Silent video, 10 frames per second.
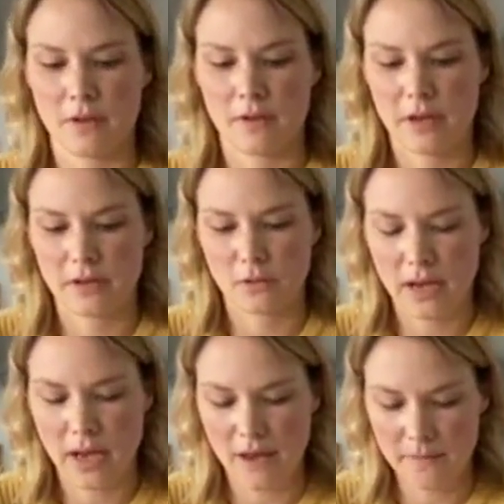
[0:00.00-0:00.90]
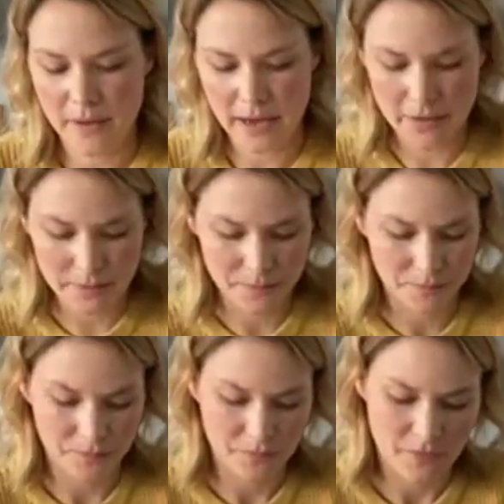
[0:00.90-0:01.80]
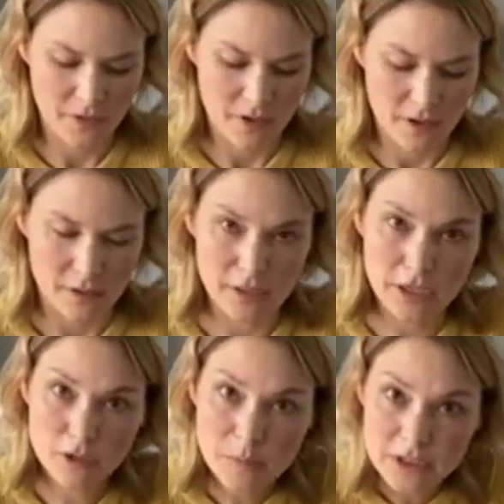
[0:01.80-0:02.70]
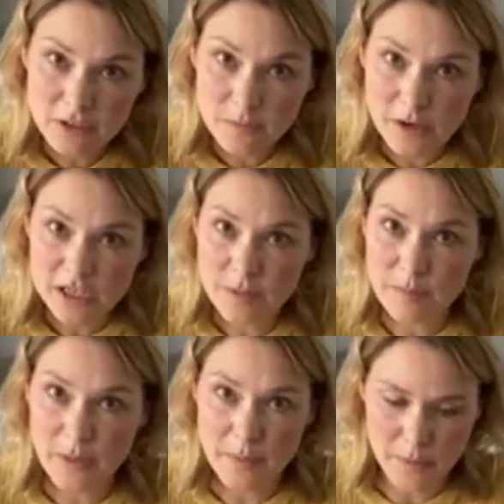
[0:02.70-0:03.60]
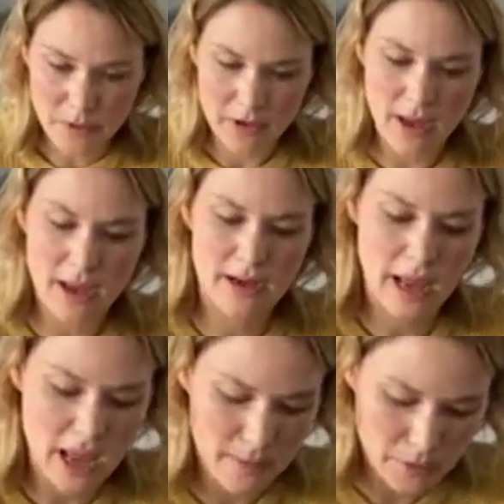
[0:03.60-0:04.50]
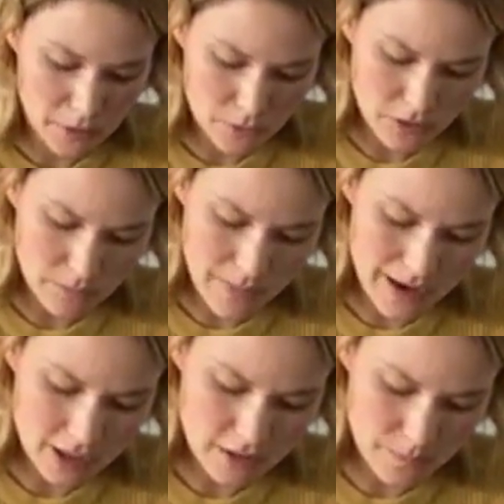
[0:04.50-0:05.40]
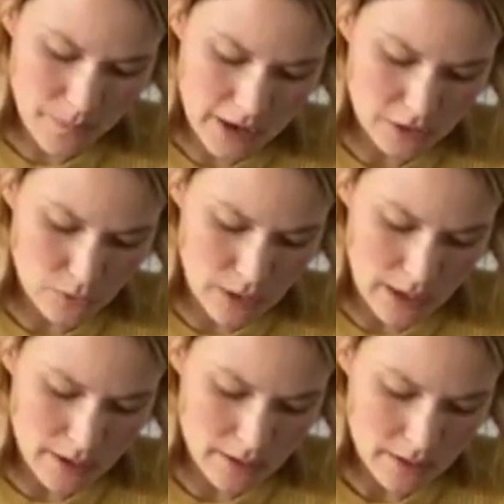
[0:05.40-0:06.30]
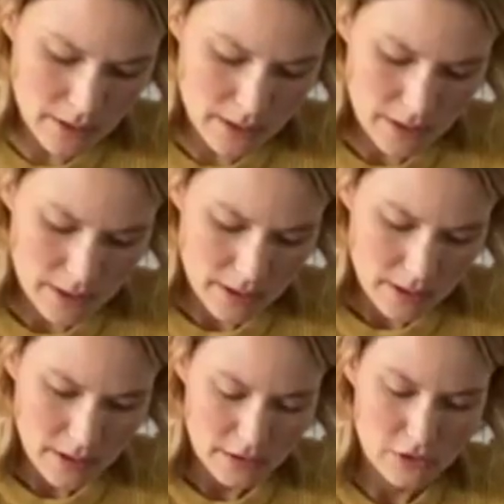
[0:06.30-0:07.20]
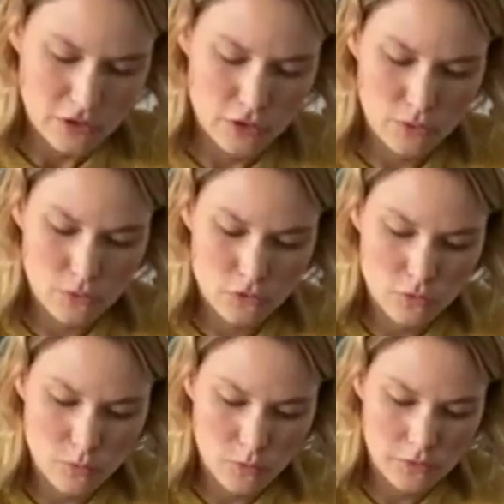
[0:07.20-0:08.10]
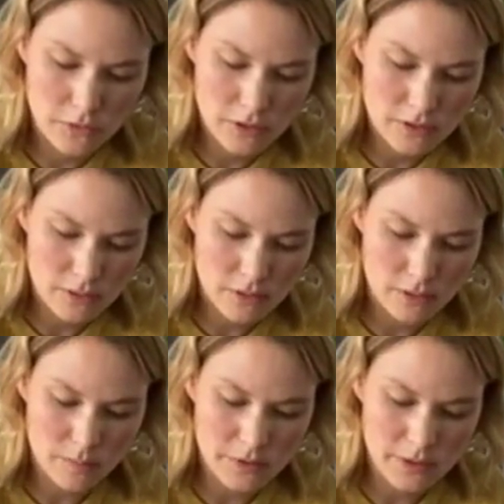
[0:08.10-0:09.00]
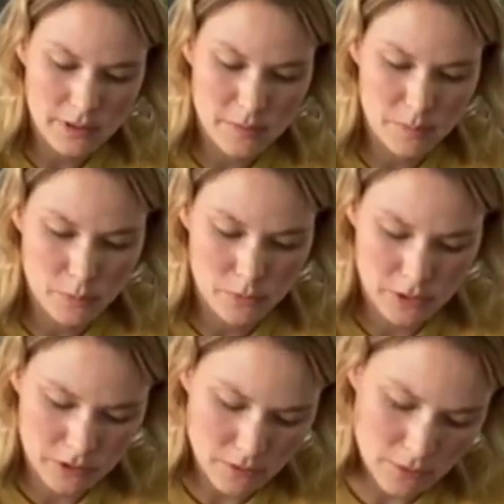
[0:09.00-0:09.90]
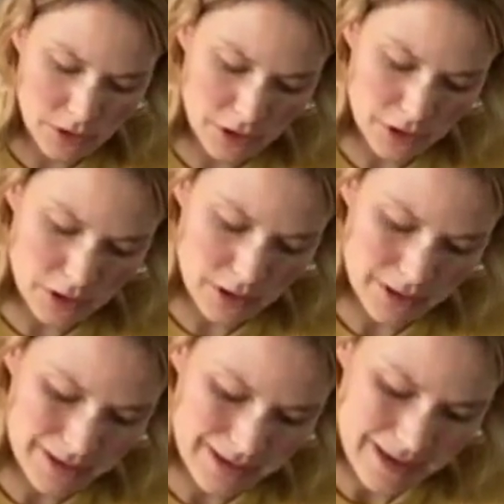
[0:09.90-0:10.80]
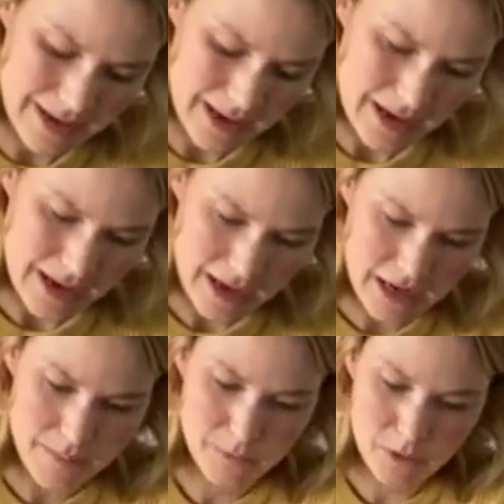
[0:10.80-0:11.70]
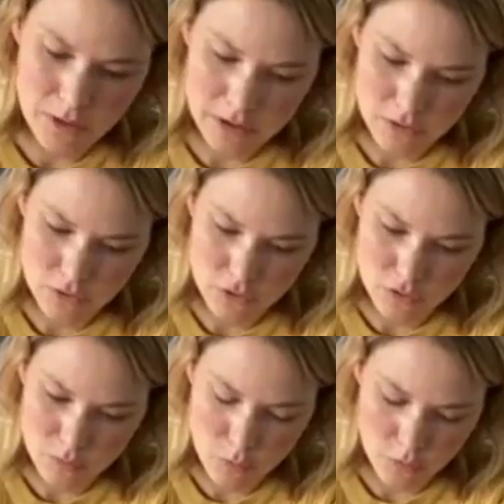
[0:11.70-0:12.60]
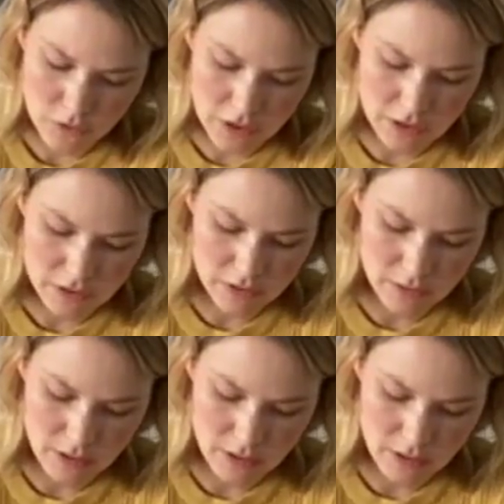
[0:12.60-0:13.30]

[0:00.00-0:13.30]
Okay, so I have my little piece of parchment paper, and I'm using my spatula to smooth this a little bit. Let me put this over here, and I'm going to smooth this